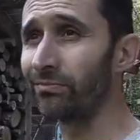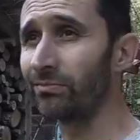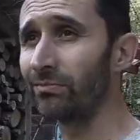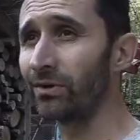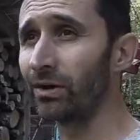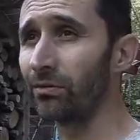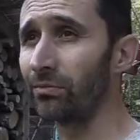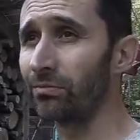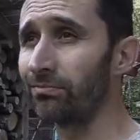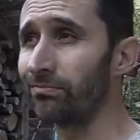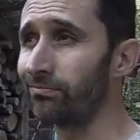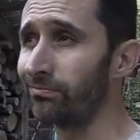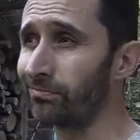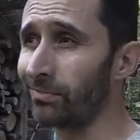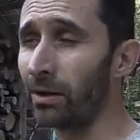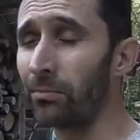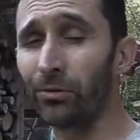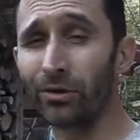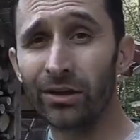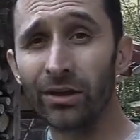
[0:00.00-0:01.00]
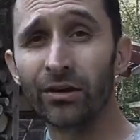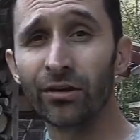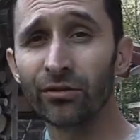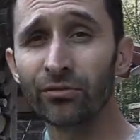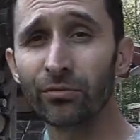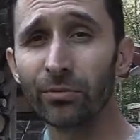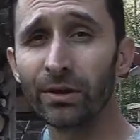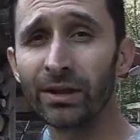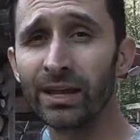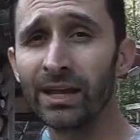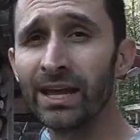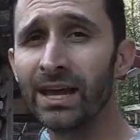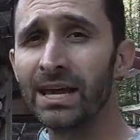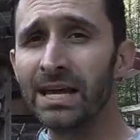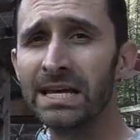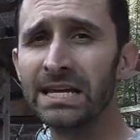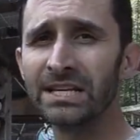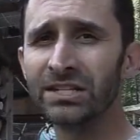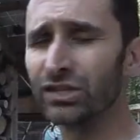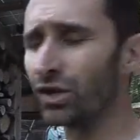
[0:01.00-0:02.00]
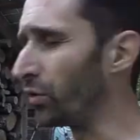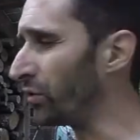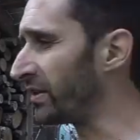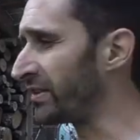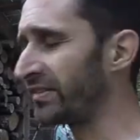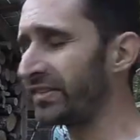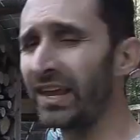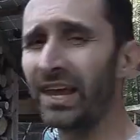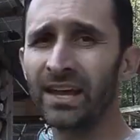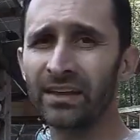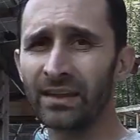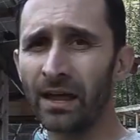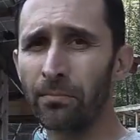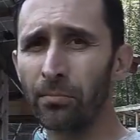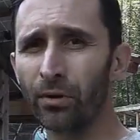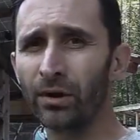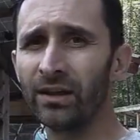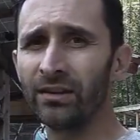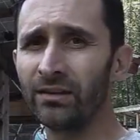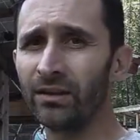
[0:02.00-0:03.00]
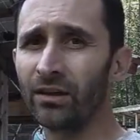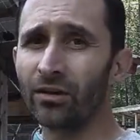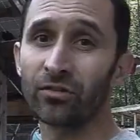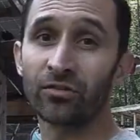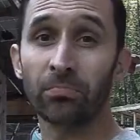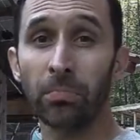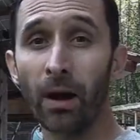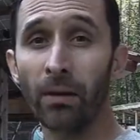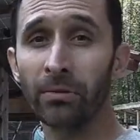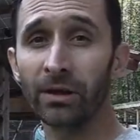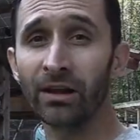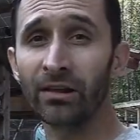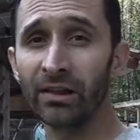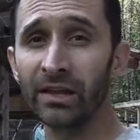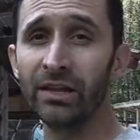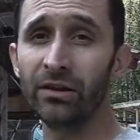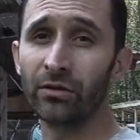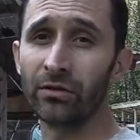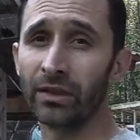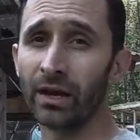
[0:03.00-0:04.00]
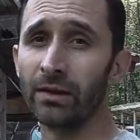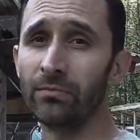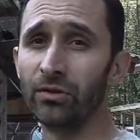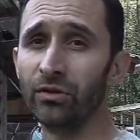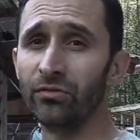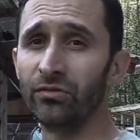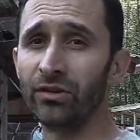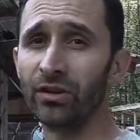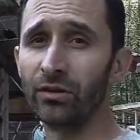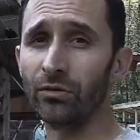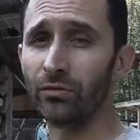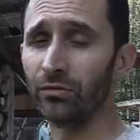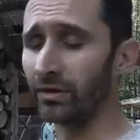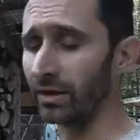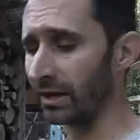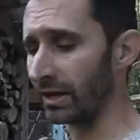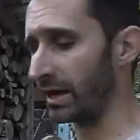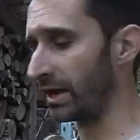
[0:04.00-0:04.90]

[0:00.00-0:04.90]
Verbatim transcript: you know, couple of years really. So the sand I put into here is probably cleaner than I'm used to using.